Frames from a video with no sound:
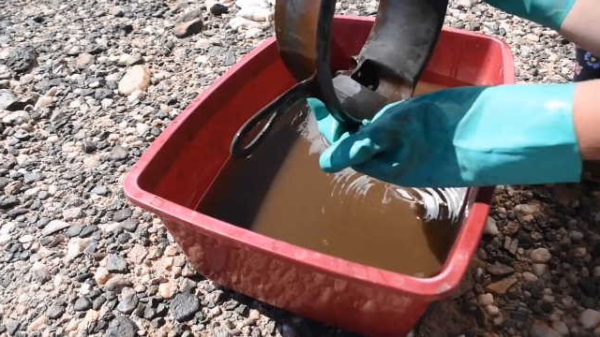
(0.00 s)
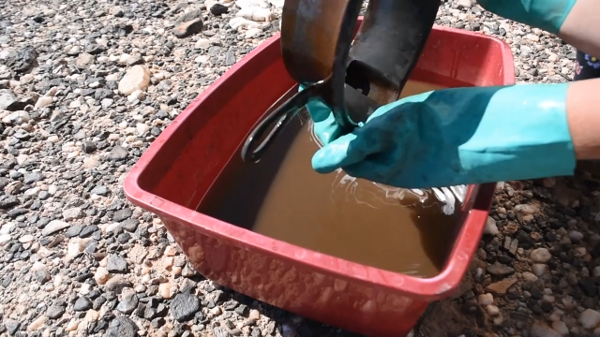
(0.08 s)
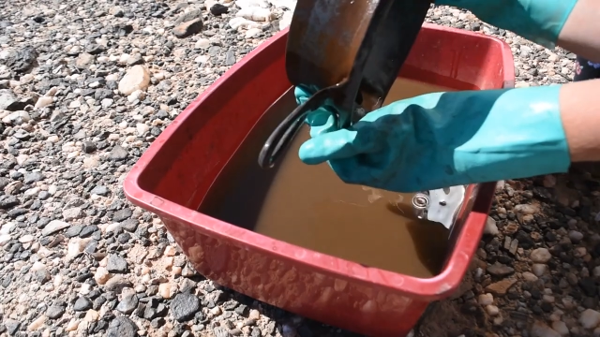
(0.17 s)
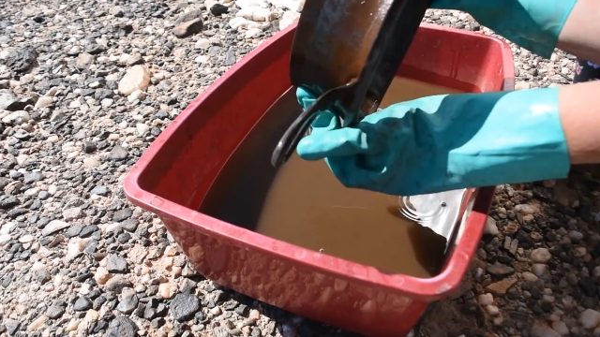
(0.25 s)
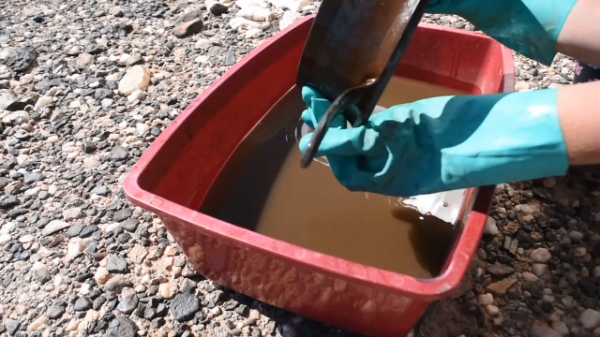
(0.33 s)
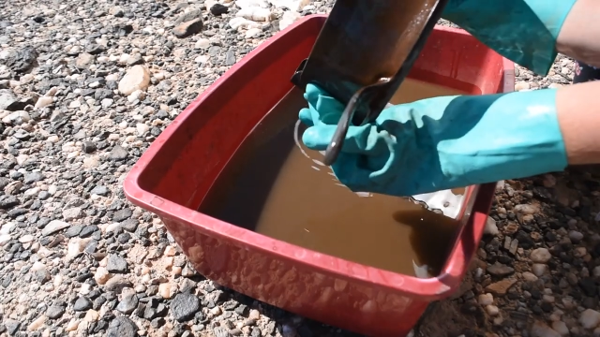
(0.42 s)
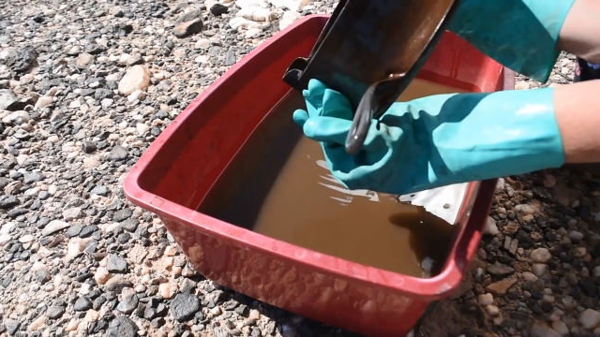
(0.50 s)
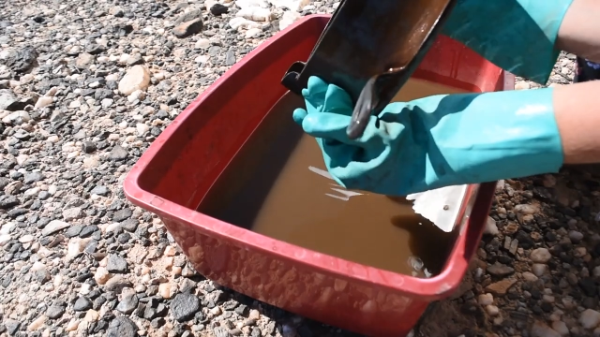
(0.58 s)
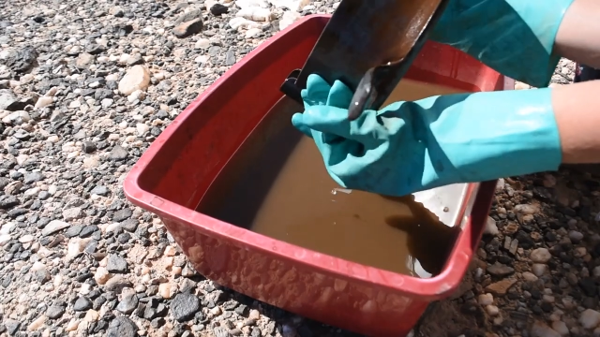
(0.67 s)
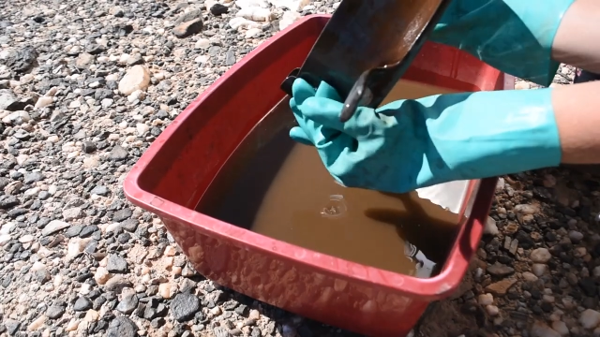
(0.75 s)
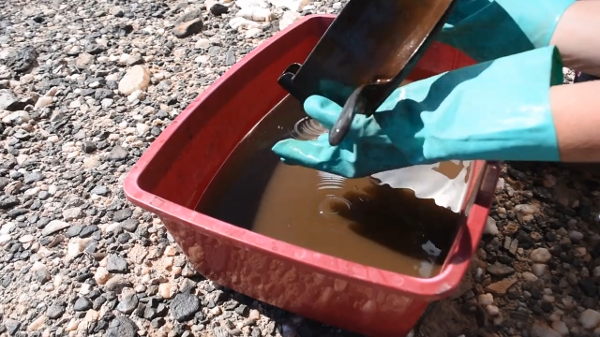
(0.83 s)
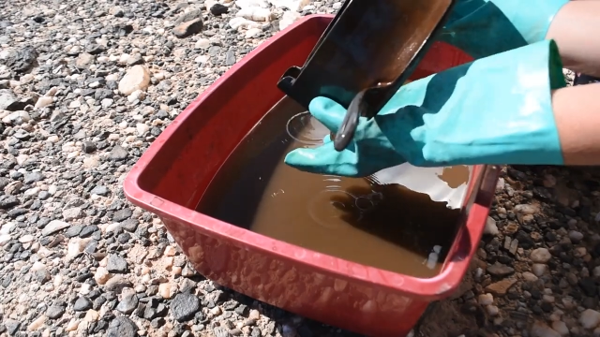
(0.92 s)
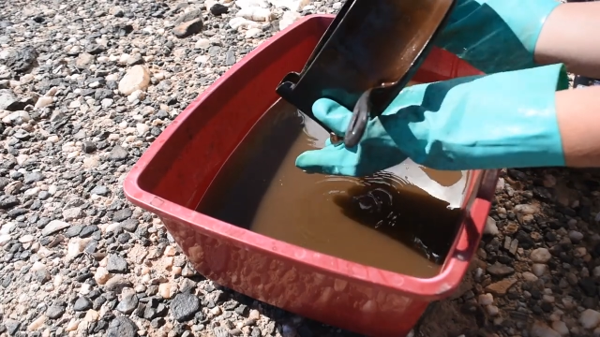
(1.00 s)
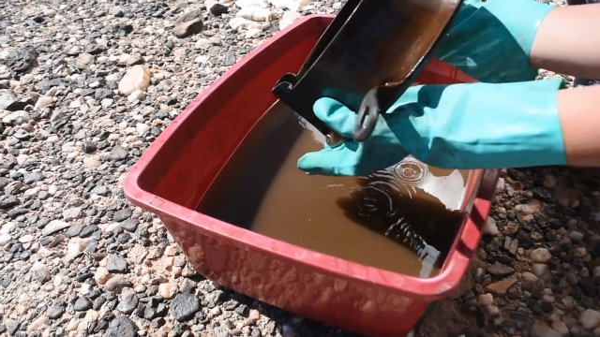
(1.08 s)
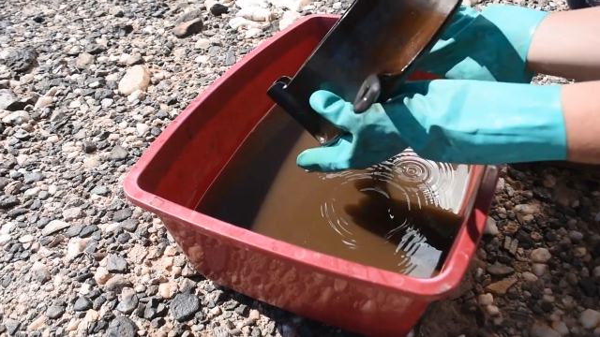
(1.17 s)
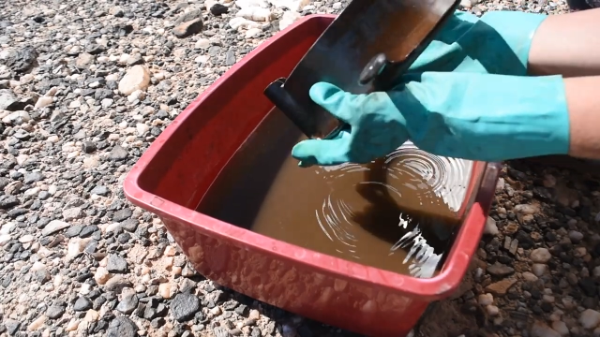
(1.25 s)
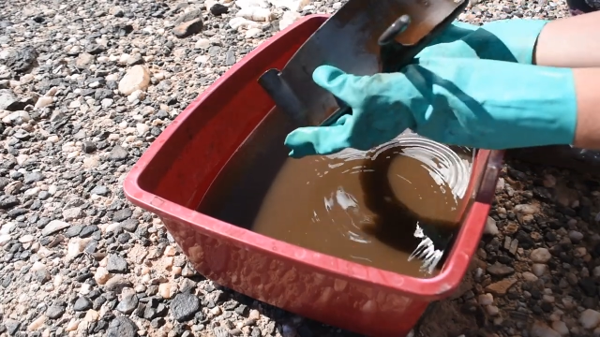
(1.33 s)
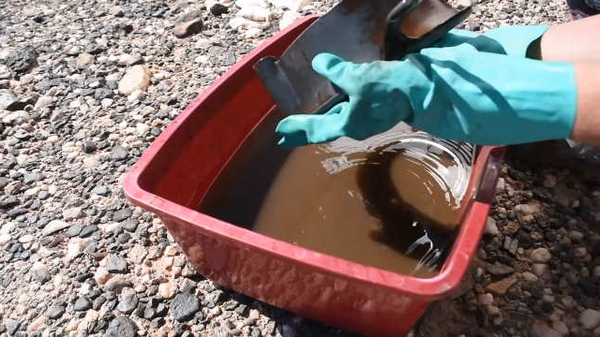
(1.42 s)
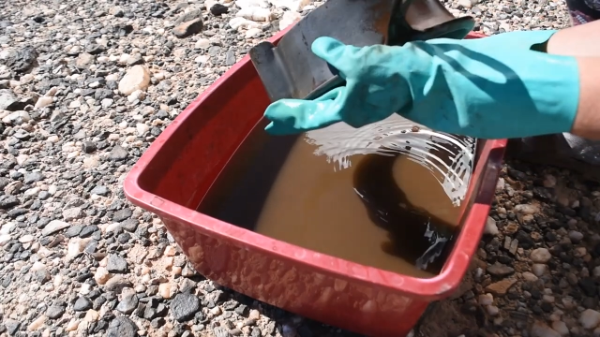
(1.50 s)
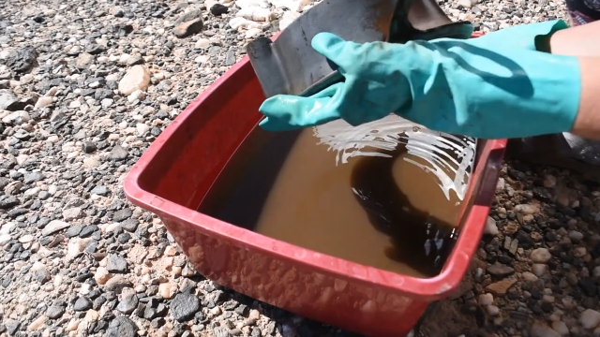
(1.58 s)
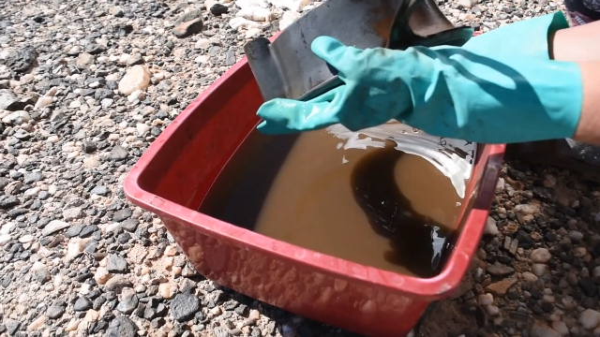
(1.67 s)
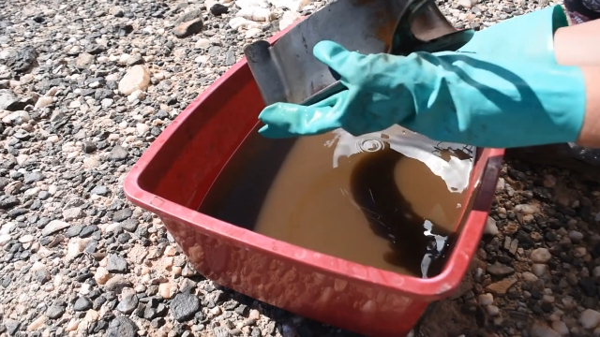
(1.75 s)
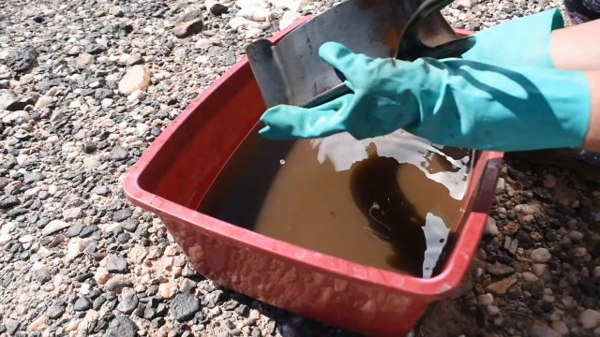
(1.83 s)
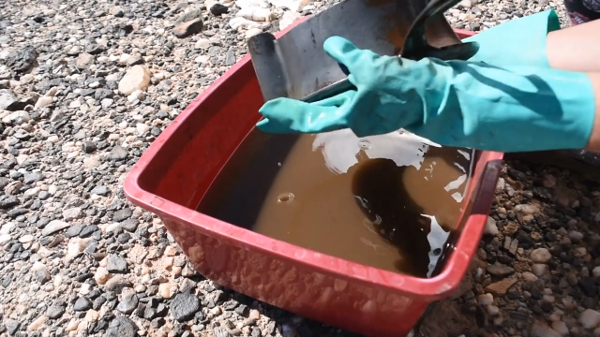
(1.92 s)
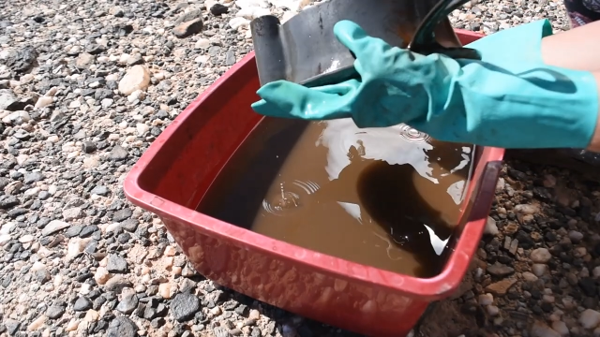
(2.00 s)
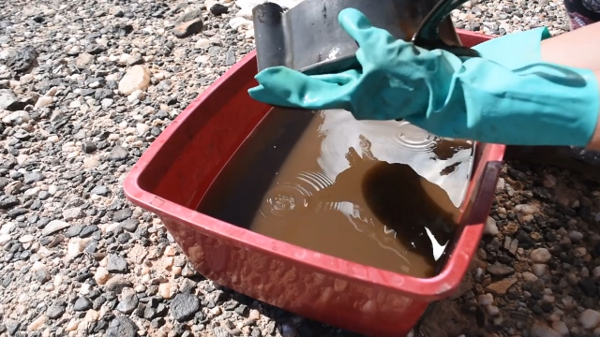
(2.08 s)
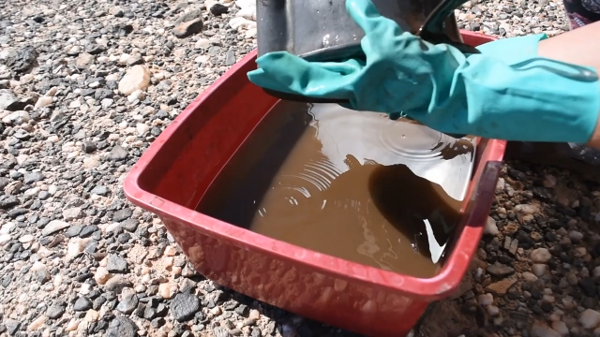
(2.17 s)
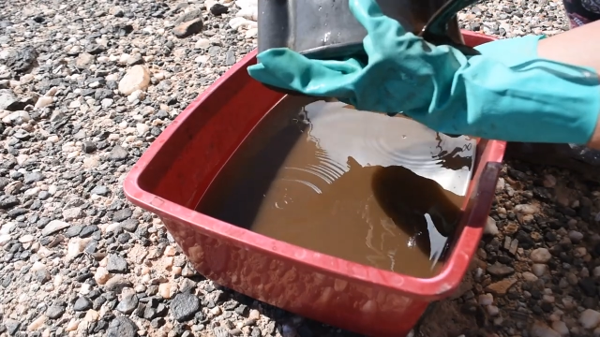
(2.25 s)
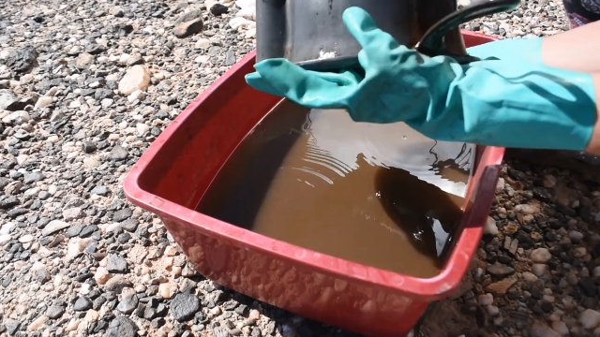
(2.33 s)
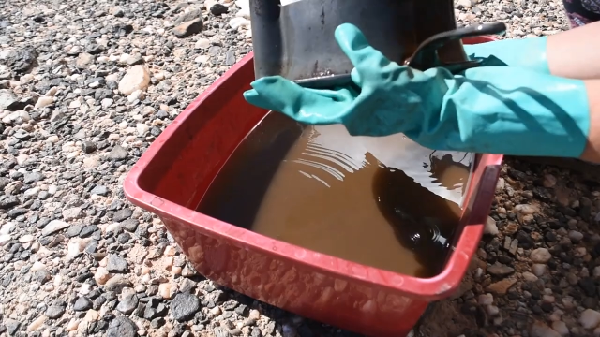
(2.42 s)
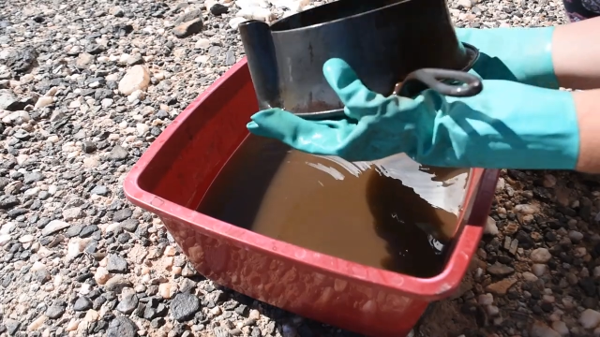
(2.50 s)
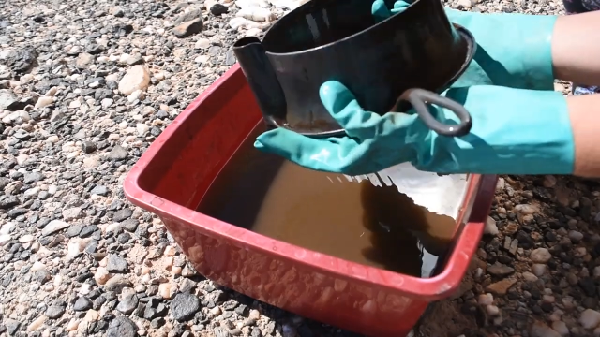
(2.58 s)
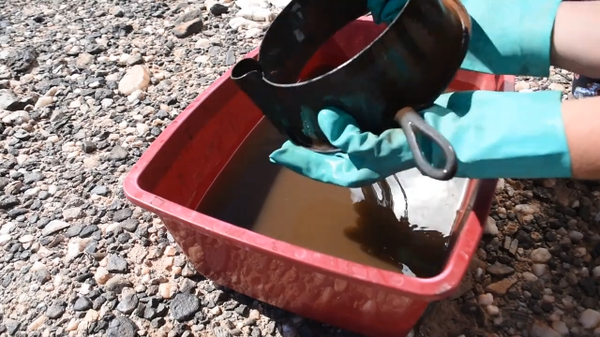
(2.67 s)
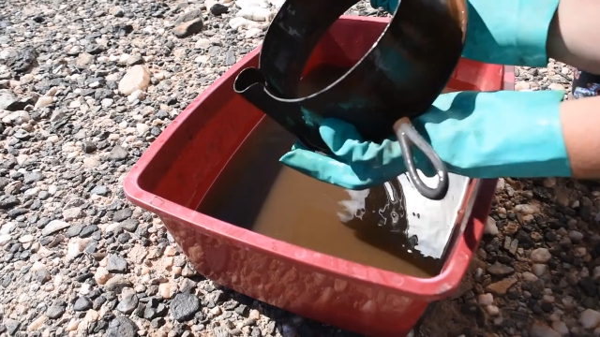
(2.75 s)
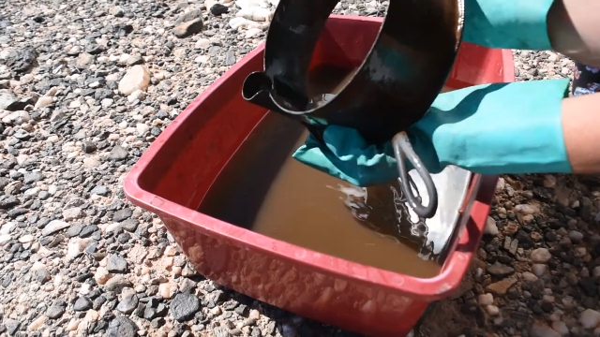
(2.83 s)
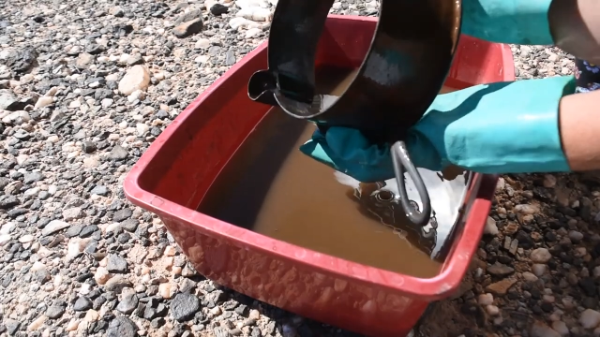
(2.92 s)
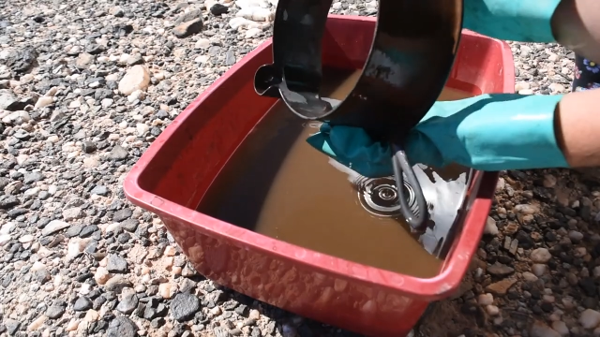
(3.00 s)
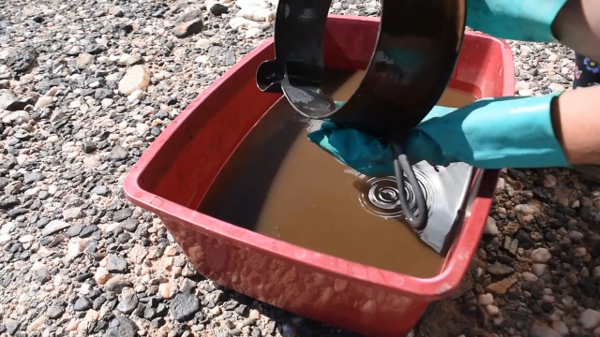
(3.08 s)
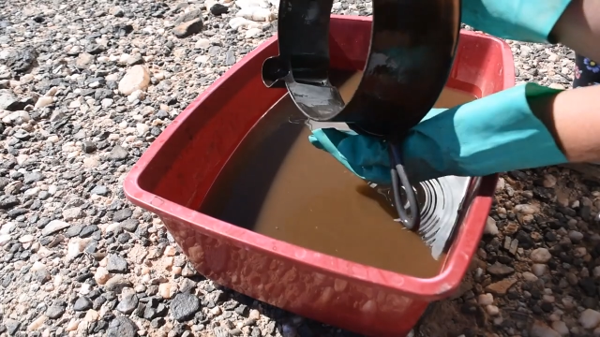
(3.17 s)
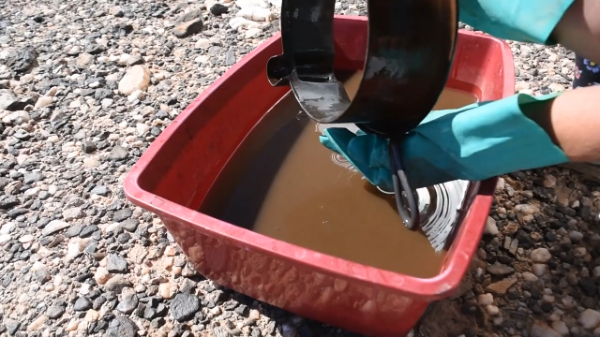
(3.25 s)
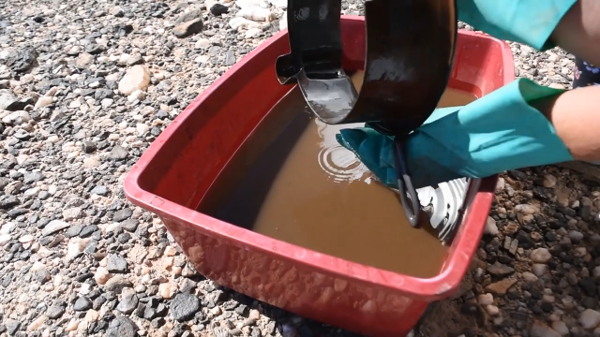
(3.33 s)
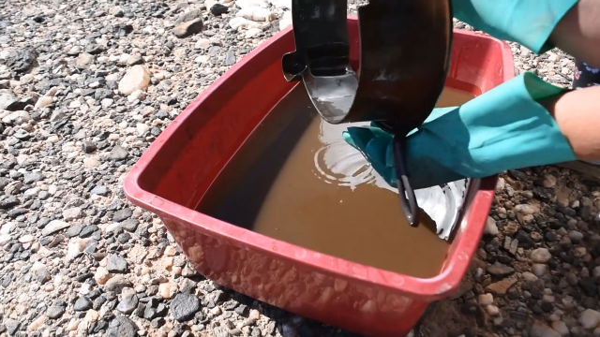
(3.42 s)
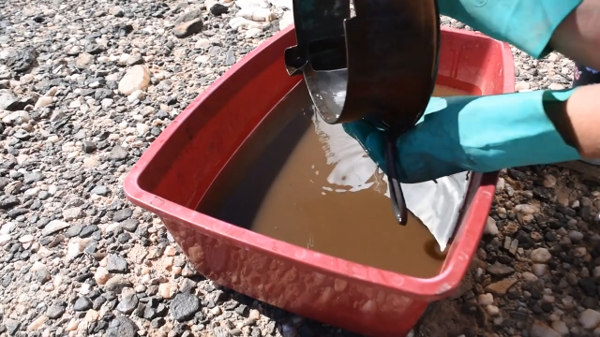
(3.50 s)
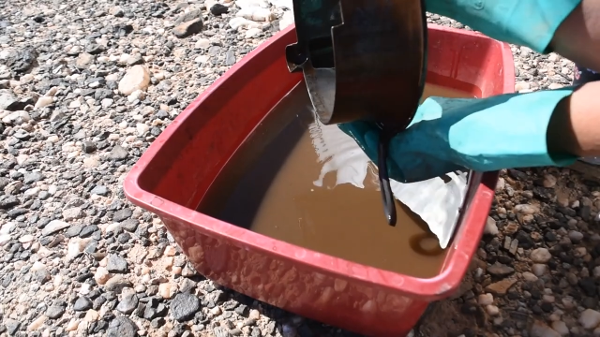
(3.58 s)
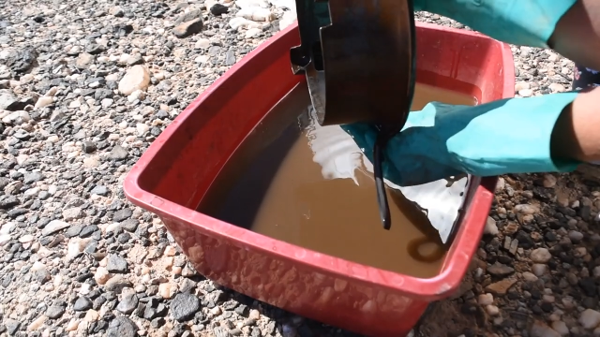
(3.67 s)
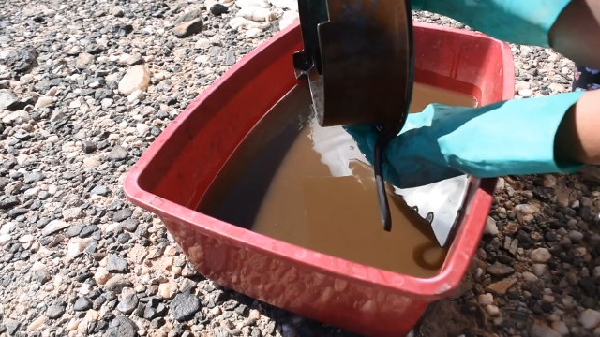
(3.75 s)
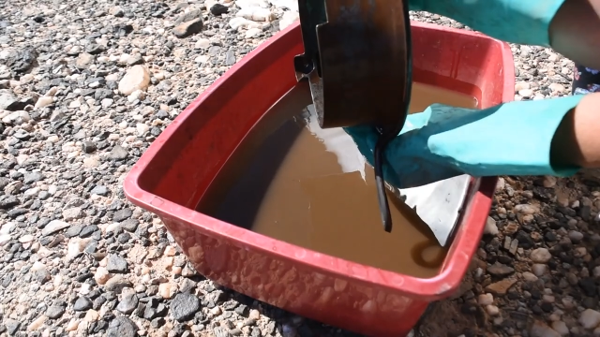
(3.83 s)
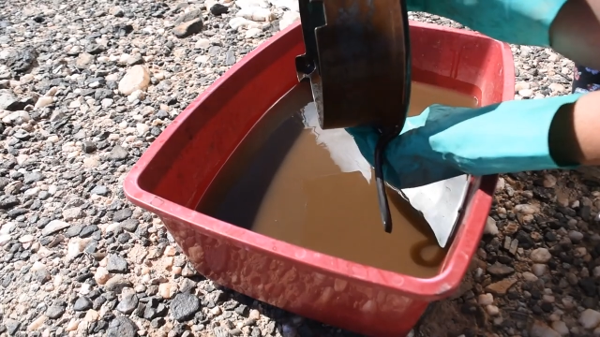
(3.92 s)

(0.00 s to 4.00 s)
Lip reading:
No face is visible, so there are no lips to read.